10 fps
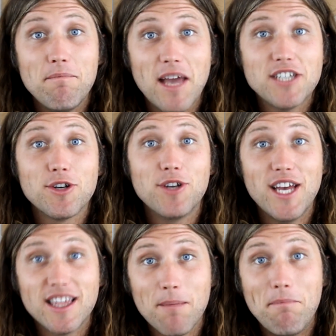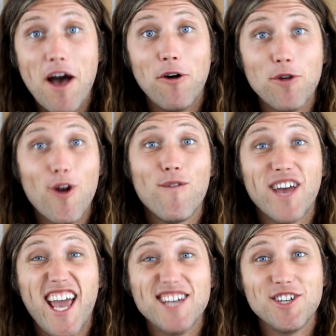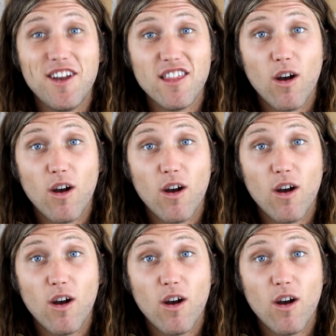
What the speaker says: Make sure you hit the bell notification in the